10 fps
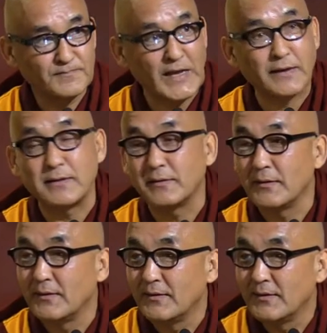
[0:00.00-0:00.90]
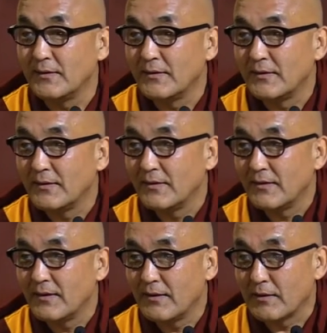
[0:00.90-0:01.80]
Then
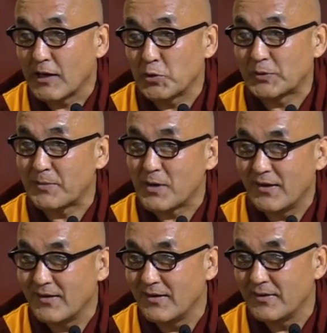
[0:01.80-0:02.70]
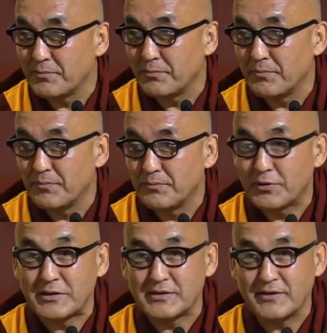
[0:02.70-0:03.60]
Gautama,
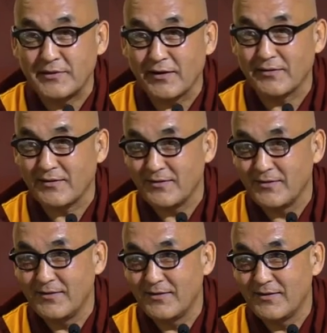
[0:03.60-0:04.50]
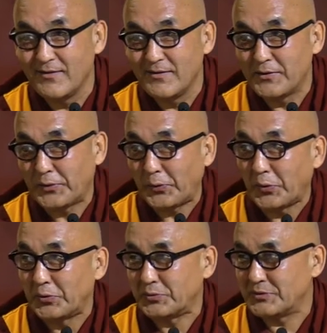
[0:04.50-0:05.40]
Prince Siddhartha,
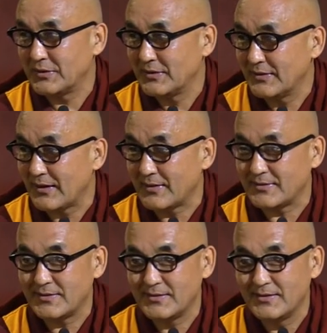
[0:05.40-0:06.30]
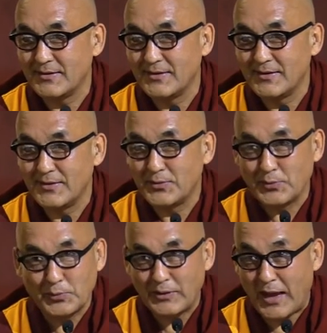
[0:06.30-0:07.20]
thought that,
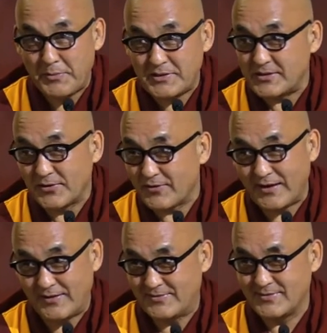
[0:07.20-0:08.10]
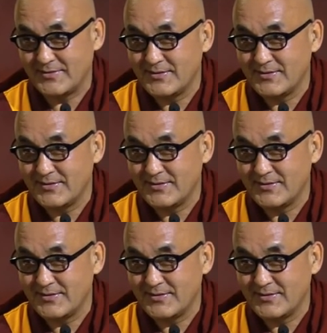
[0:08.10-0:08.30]
oh, life is not that